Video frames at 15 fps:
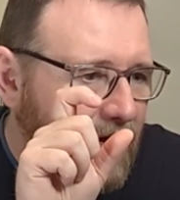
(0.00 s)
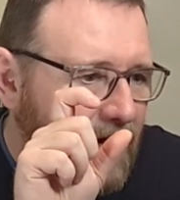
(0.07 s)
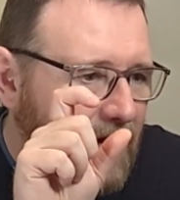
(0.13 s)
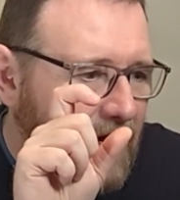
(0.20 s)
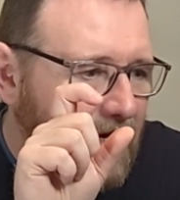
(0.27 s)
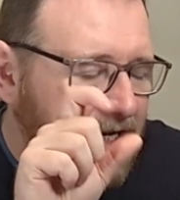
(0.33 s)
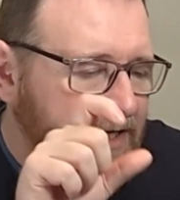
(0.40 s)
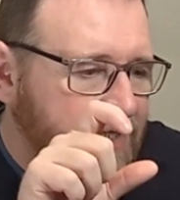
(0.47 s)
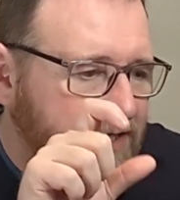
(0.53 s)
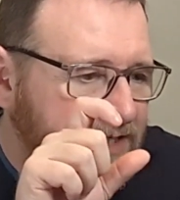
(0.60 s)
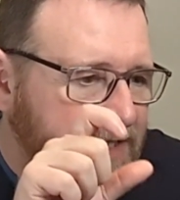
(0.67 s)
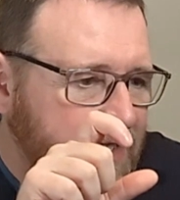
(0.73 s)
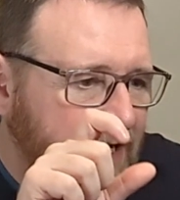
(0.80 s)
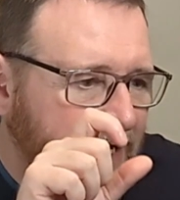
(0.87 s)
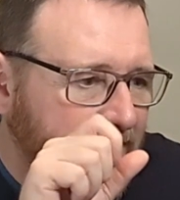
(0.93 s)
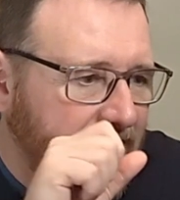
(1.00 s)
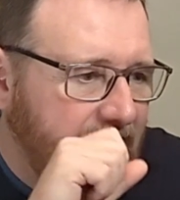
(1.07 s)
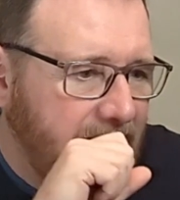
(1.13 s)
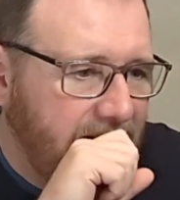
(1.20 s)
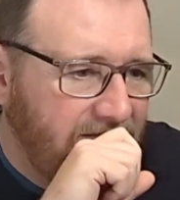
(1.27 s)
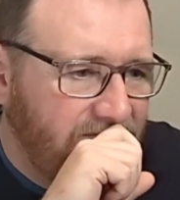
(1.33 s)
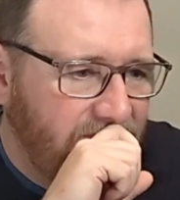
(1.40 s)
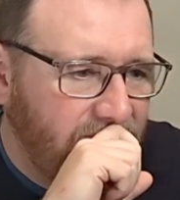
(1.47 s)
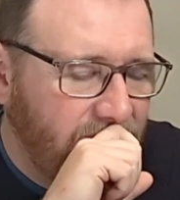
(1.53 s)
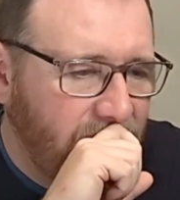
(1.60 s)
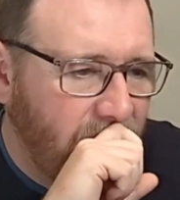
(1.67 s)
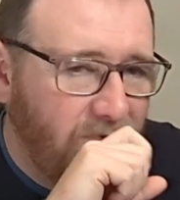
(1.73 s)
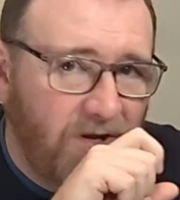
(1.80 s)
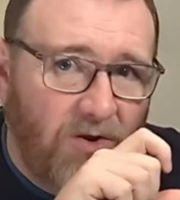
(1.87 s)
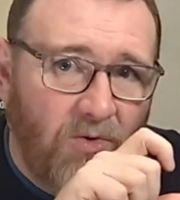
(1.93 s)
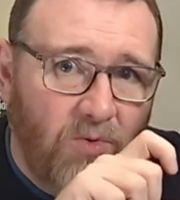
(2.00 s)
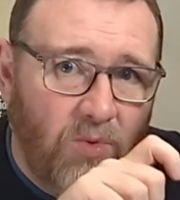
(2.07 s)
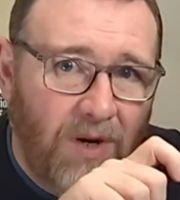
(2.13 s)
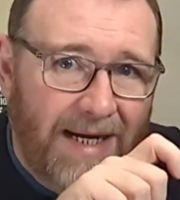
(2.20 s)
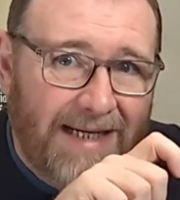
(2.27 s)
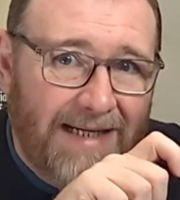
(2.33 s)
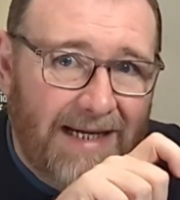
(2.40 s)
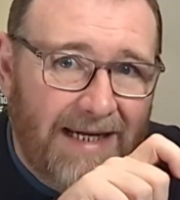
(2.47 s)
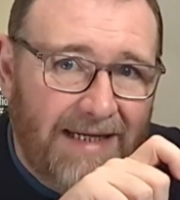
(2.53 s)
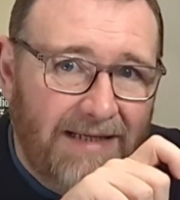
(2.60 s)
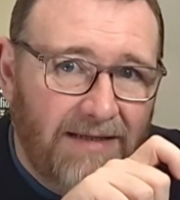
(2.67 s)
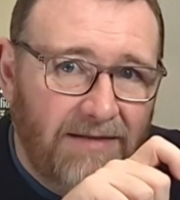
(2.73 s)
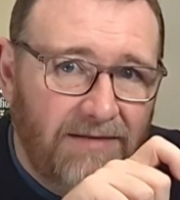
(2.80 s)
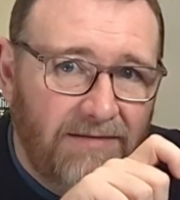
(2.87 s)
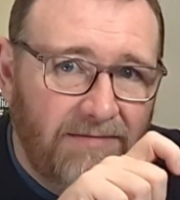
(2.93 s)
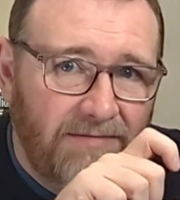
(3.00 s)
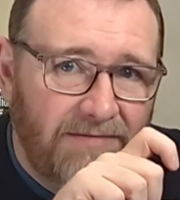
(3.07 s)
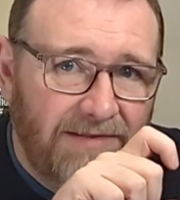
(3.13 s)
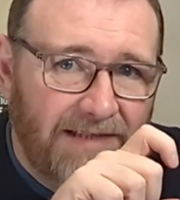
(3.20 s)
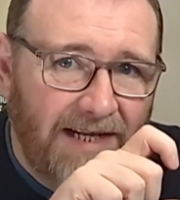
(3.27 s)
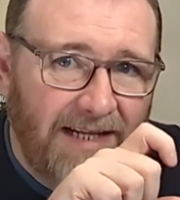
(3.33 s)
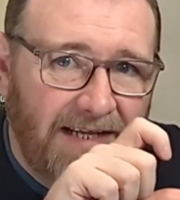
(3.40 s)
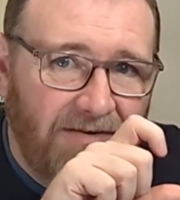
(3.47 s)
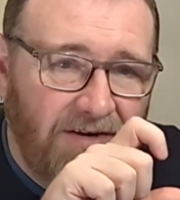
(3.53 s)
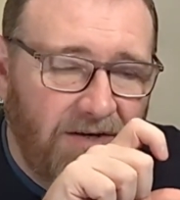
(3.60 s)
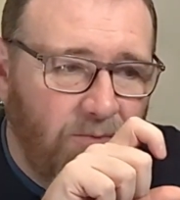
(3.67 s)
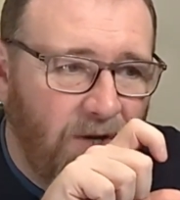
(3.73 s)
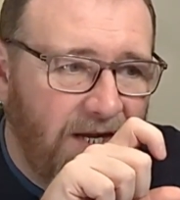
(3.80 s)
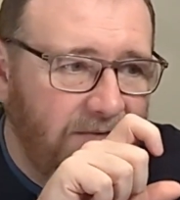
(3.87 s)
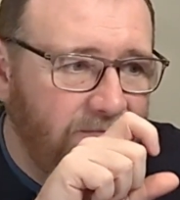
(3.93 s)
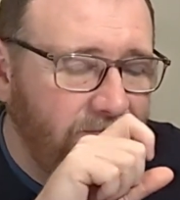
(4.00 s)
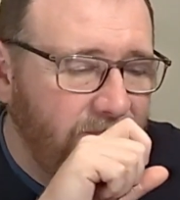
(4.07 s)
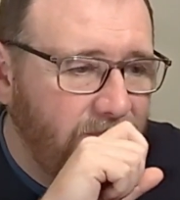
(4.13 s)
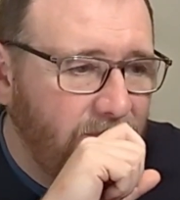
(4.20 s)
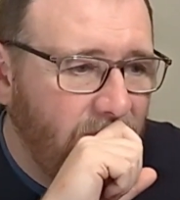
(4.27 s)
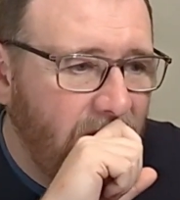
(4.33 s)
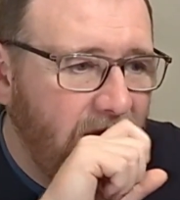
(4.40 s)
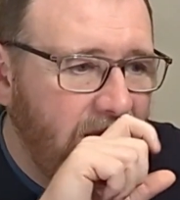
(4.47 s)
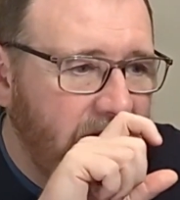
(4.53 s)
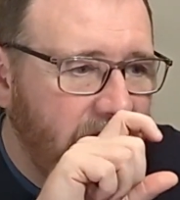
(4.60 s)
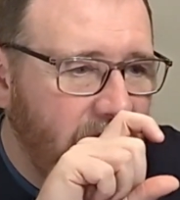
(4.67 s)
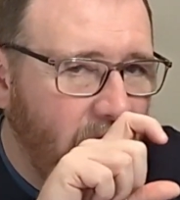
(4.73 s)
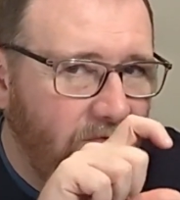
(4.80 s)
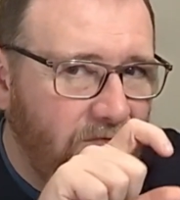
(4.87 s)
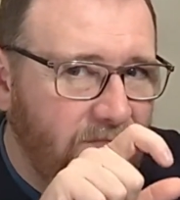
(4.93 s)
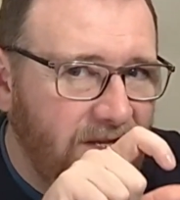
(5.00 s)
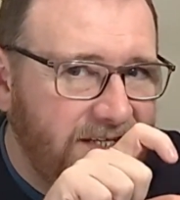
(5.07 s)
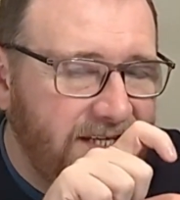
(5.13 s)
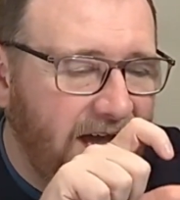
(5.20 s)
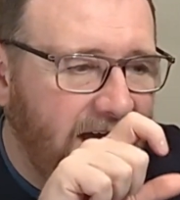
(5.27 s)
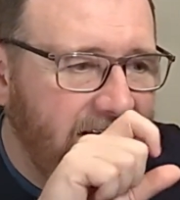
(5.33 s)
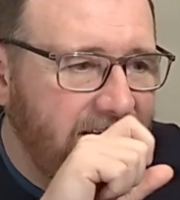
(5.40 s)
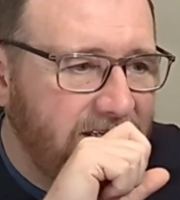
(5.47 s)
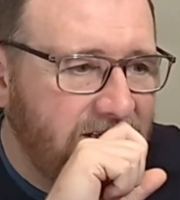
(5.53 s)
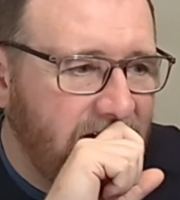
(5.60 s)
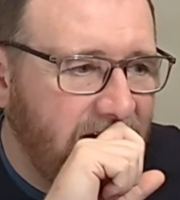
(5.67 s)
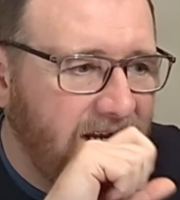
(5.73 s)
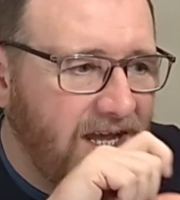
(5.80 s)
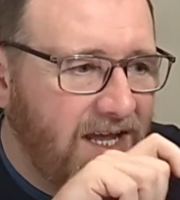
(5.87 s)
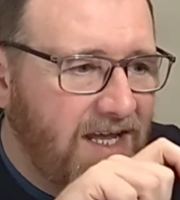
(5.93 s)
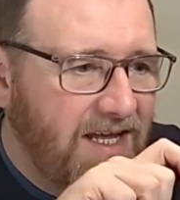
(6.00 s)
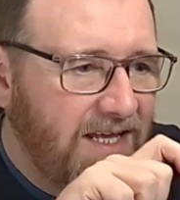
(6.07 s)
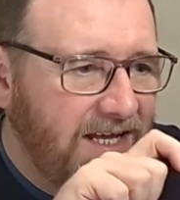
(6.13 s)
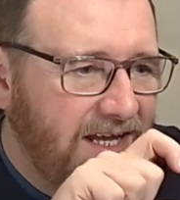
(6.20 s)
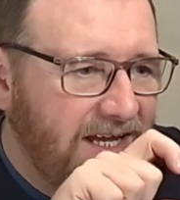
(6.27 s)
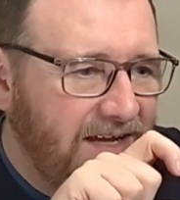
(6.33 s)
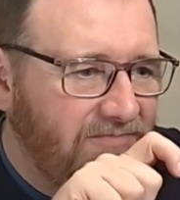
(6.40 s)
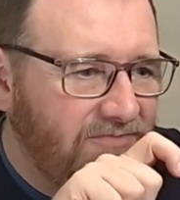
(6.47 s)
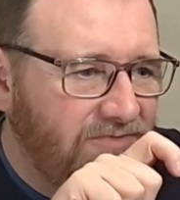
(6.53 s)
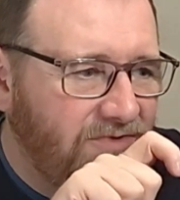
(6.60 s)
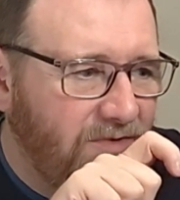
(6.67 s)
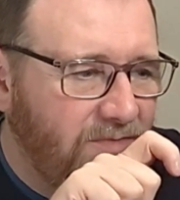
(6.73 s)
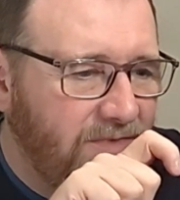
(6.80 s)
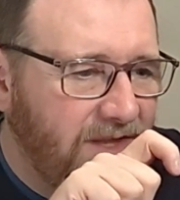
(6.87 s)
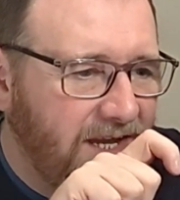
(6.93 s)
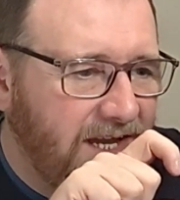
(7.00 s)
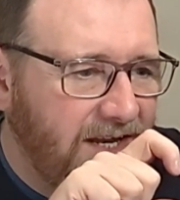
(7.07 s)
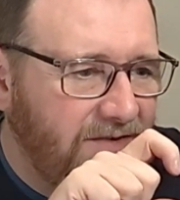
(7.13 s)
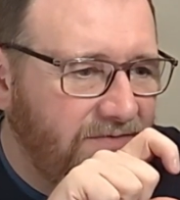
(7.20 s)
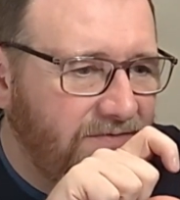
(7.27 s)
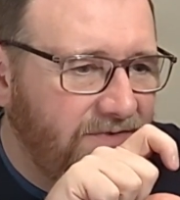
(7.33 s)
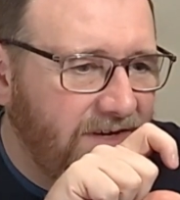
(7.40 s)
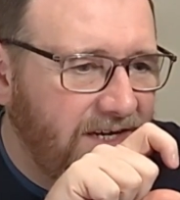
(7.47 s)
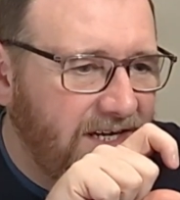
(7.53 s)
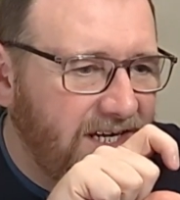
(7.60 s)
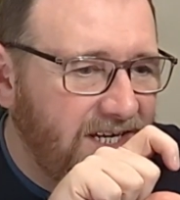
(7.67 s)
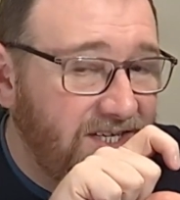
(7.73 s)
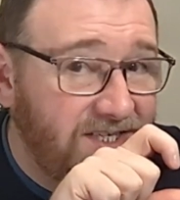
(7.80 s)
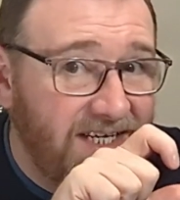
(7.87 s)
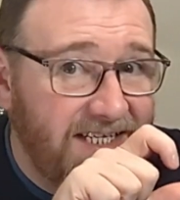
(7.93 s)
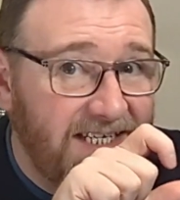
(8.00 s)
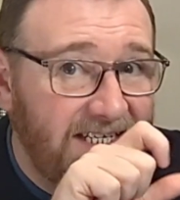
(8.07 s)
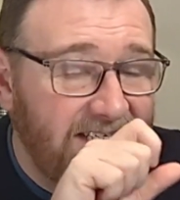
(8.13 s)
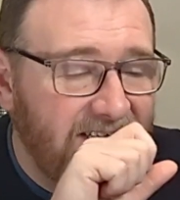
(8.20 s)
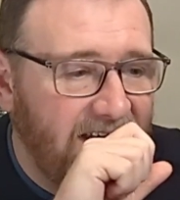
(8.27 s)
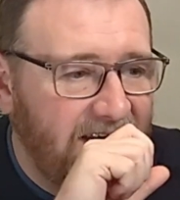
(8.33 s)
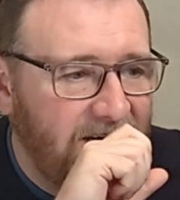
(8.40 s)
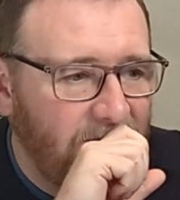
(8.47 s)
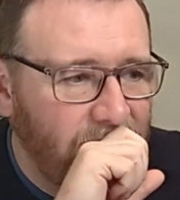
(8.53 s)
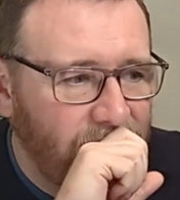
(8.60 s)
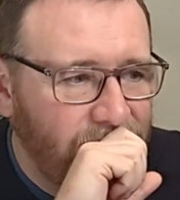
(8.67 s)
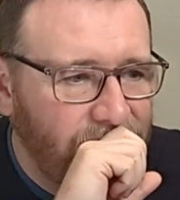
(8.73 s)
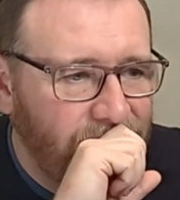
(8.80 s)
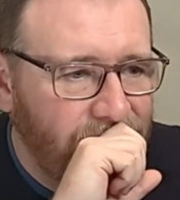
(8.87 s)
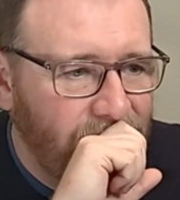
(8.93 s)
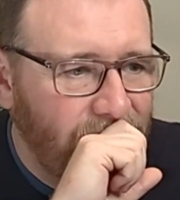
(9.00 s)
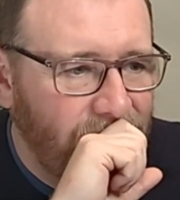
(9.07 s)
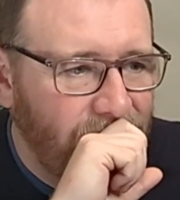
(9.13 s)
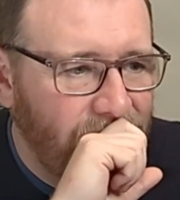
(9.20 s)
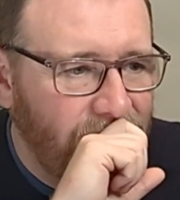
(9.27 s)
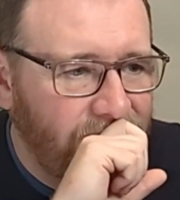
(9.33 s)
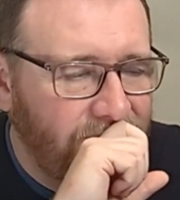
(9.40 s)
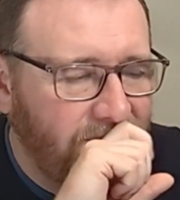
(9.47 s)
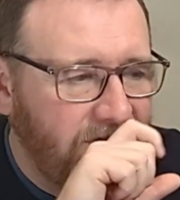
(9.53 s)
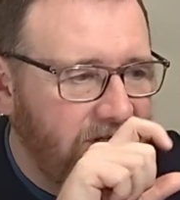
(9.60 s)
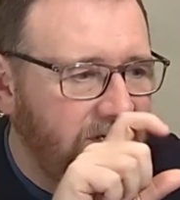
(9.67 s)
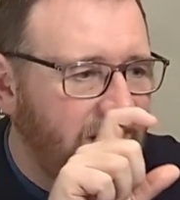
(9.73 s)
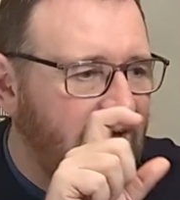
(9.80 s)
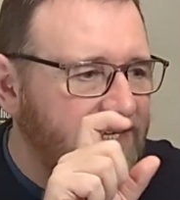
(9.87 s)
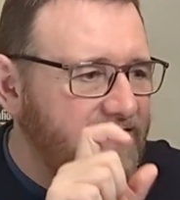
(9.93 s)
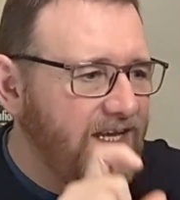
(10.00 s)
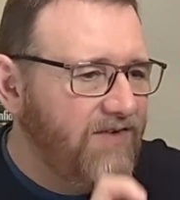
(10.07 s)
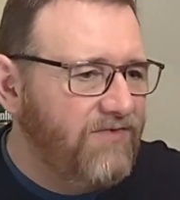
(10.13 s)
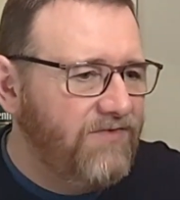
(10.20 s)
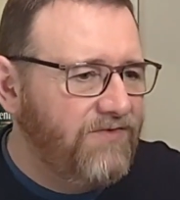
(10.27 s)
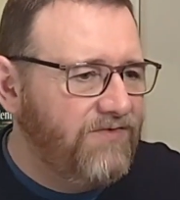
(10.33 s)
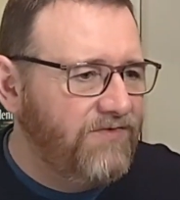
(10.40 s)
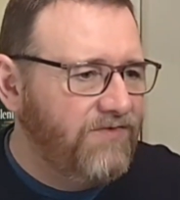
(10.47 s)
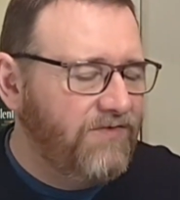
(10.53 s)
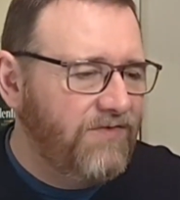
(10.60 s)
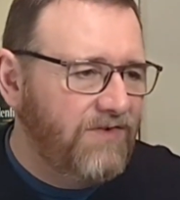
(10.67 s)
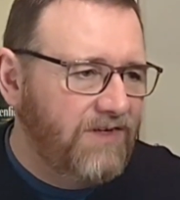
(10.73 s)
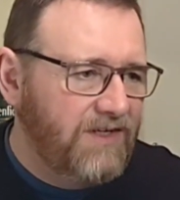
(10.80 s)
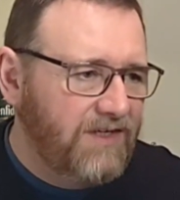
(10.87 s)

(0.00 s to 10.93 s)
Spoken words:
And it's slightly kind of what we call wine-like, slightly red wine. Not from the tannin side, from the kind of acidic side. As if